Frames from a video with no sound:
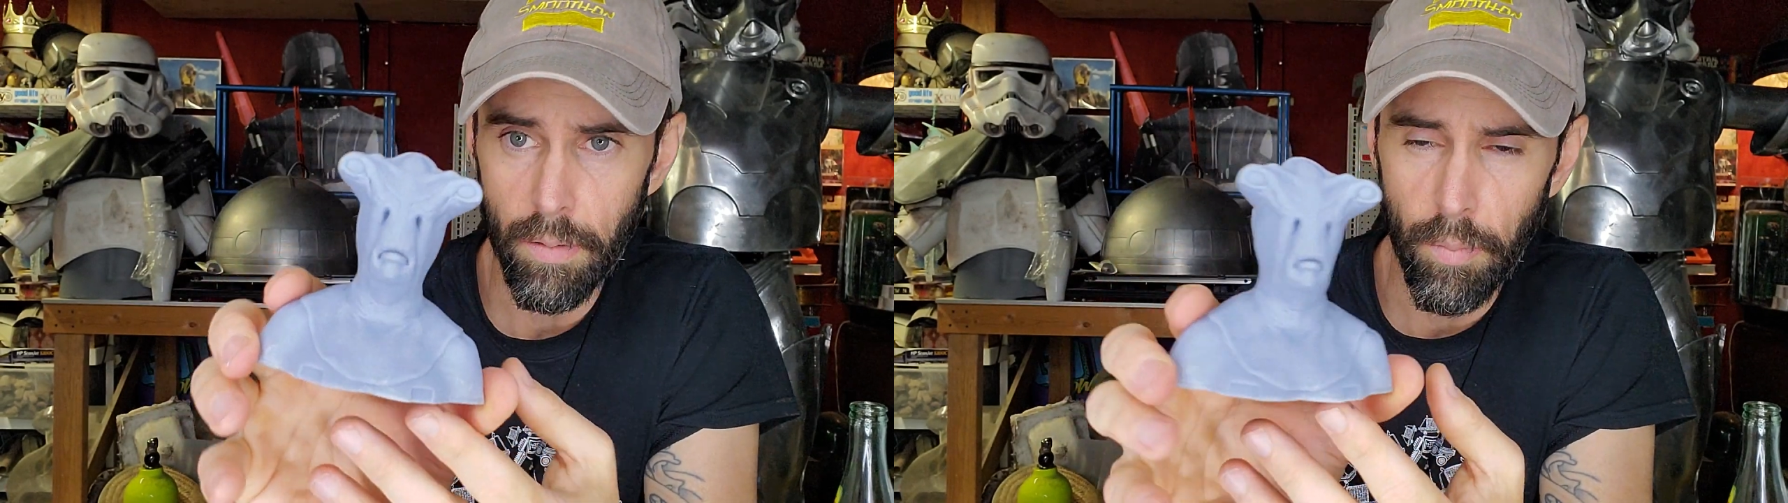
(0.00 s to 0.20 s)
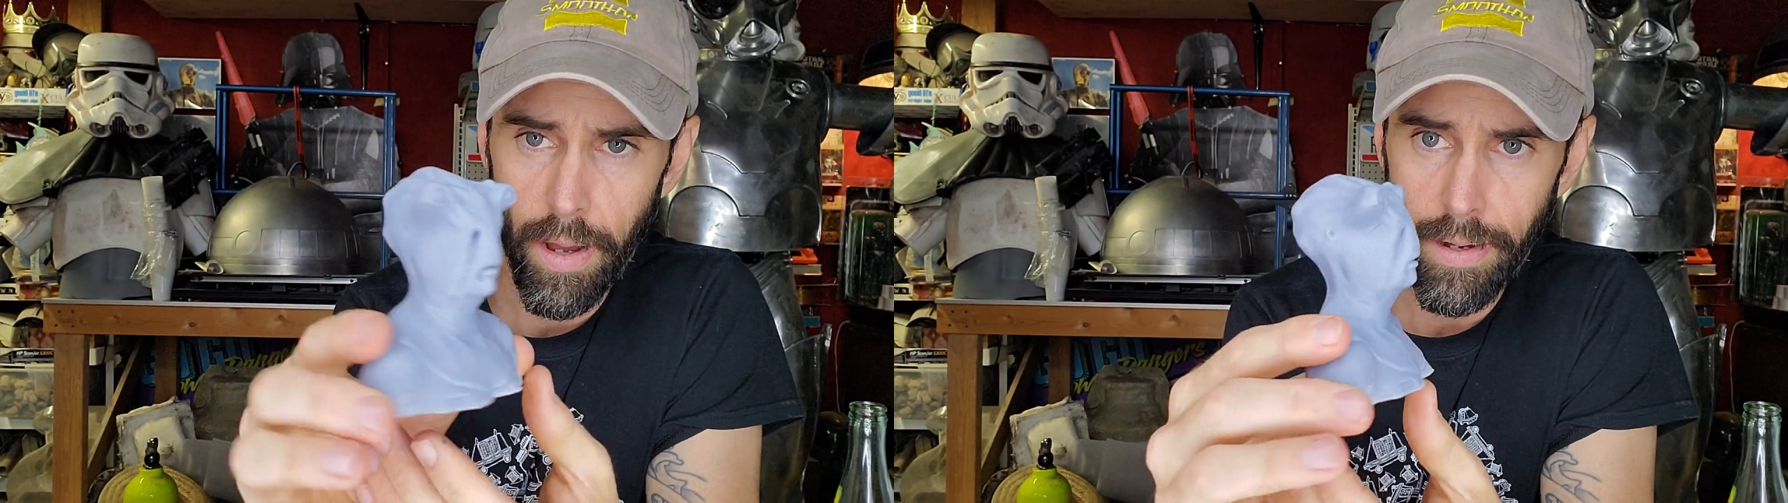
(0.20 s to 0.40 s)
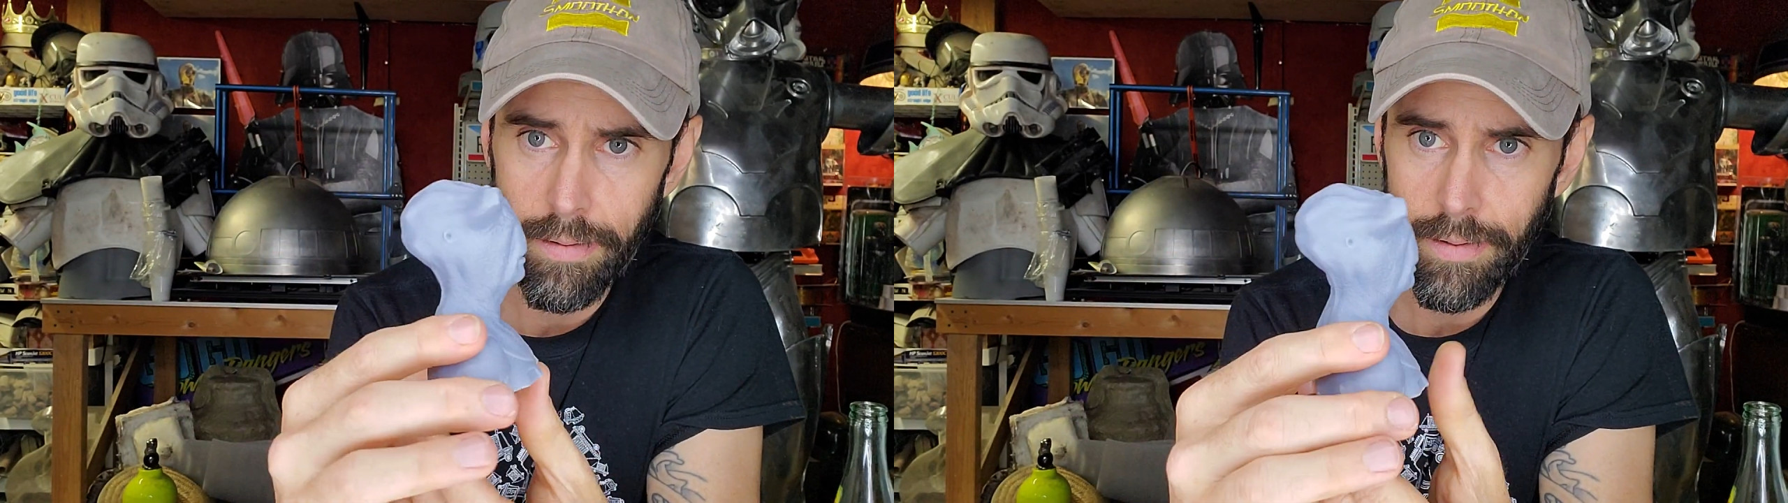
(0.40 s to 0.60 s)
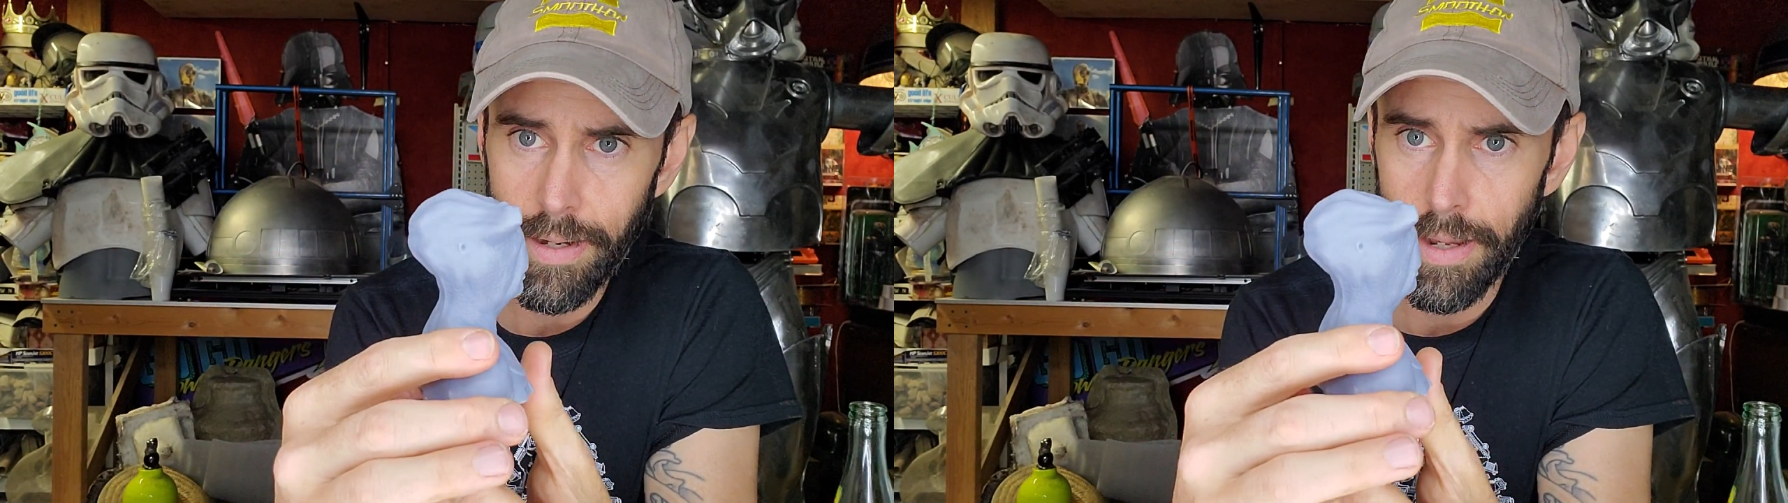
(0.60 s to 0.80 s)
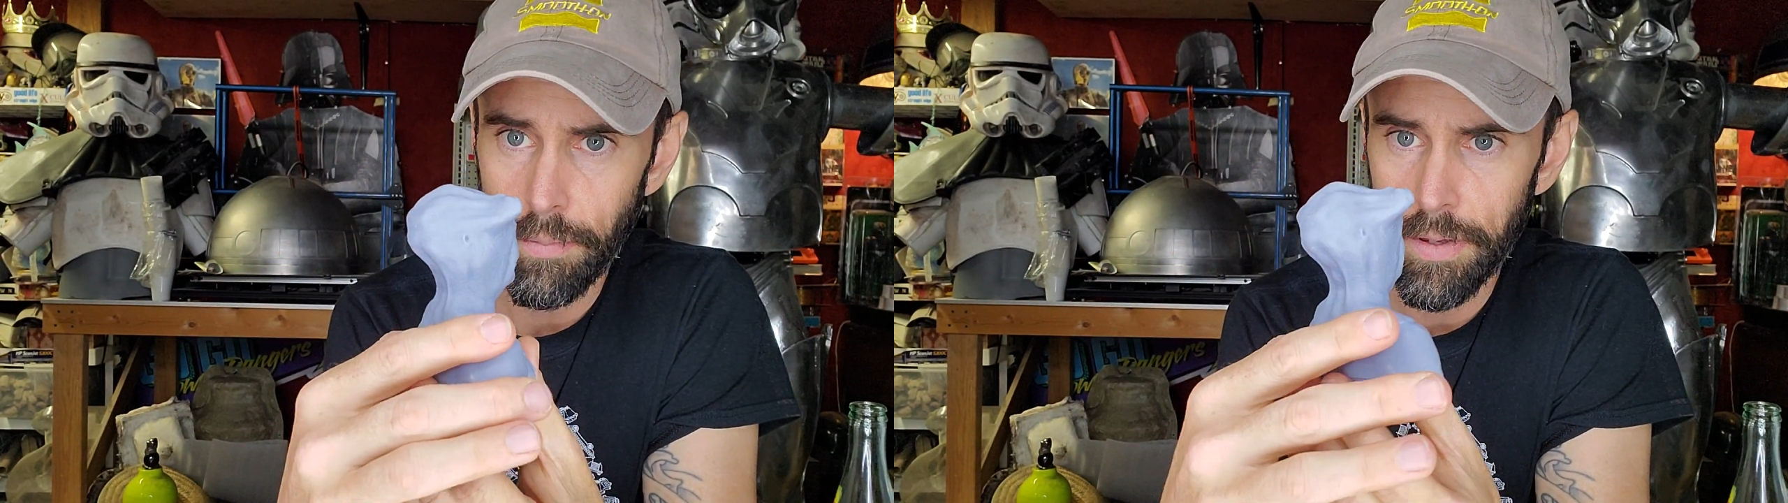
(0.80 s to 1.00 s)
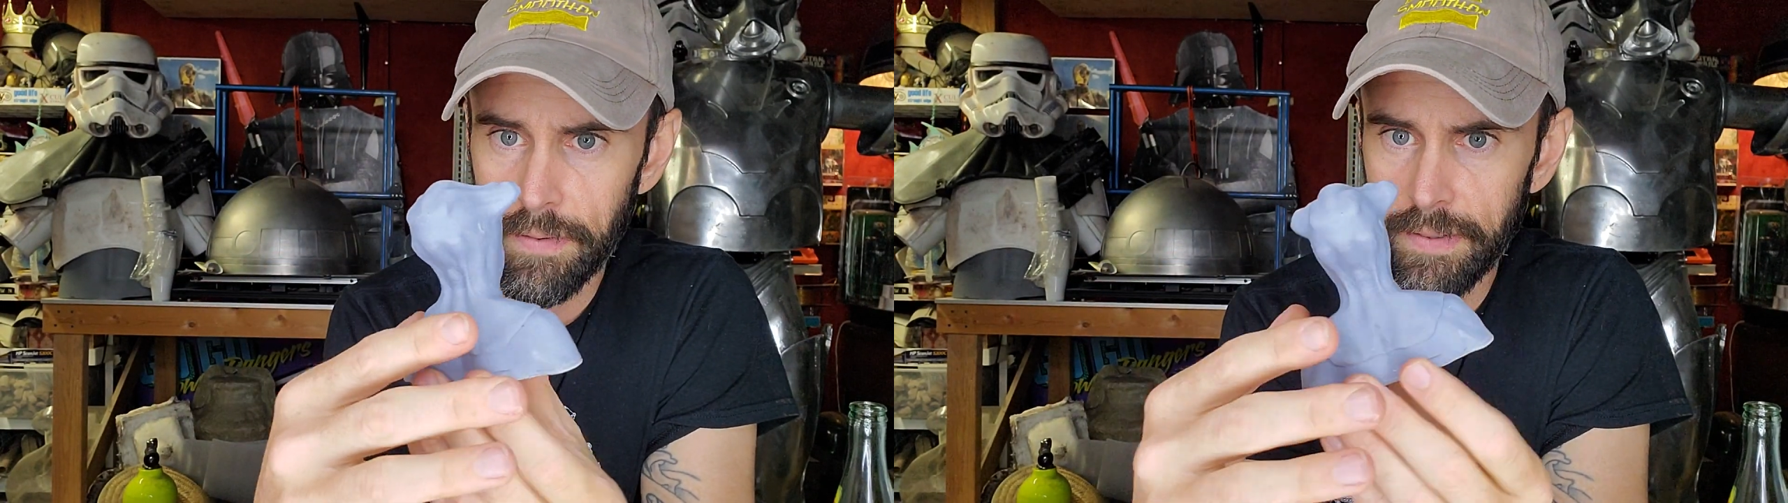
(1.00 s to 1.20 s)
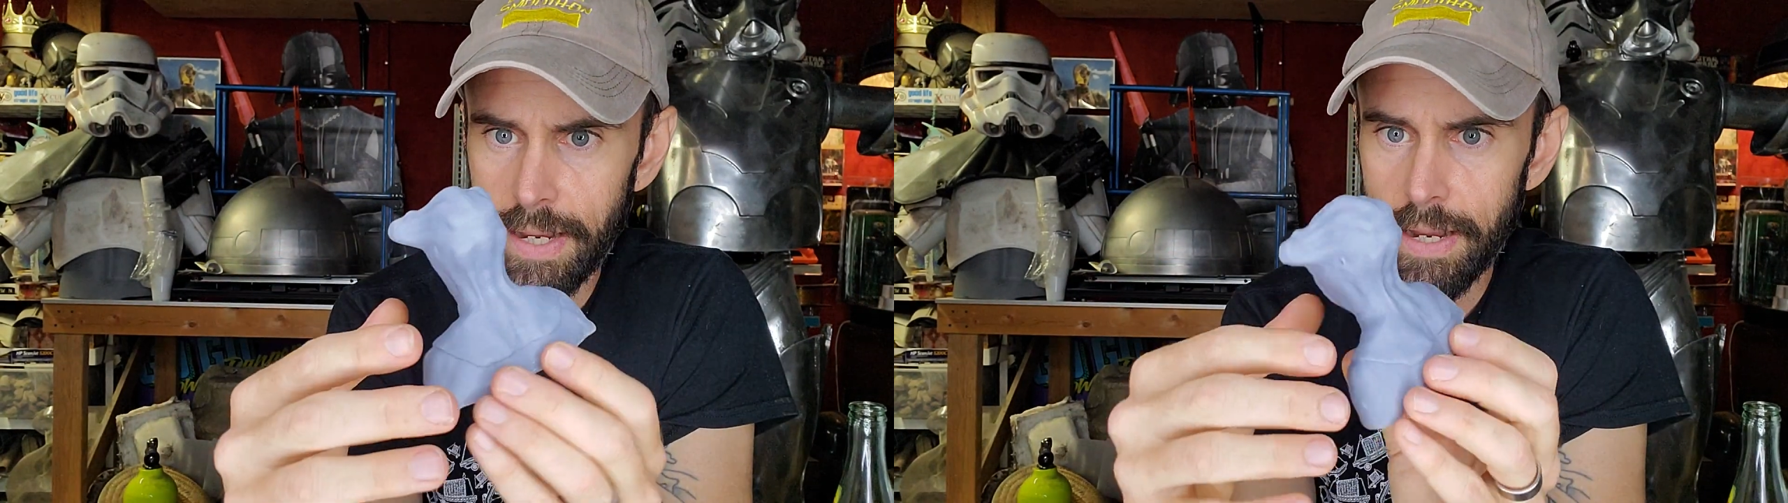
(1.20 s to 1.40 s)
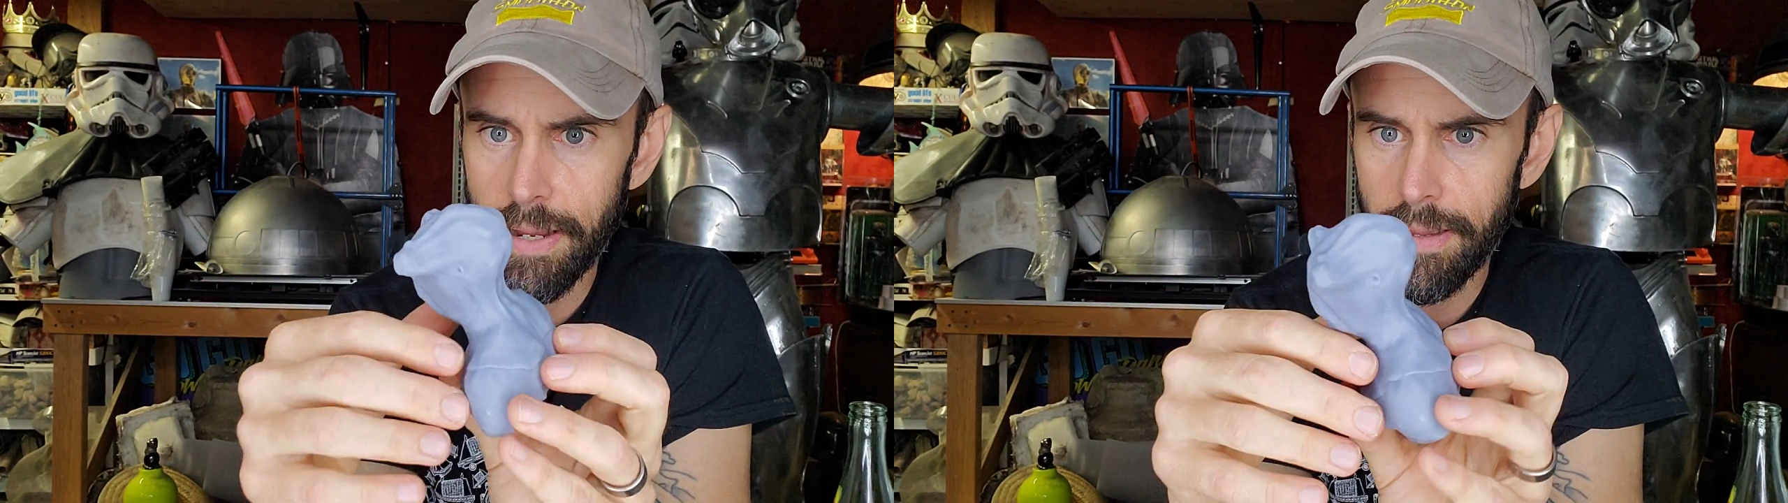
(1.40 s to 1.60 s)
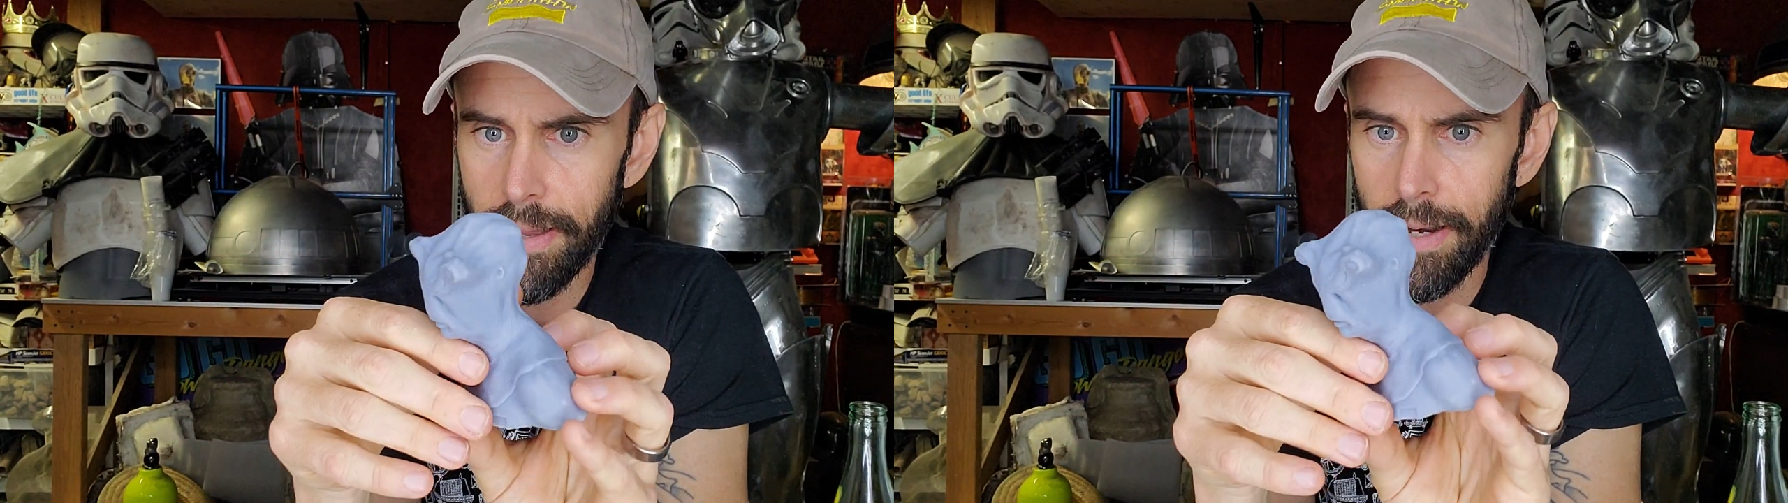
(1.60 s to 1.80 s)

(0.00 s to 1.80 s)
but you know, you see that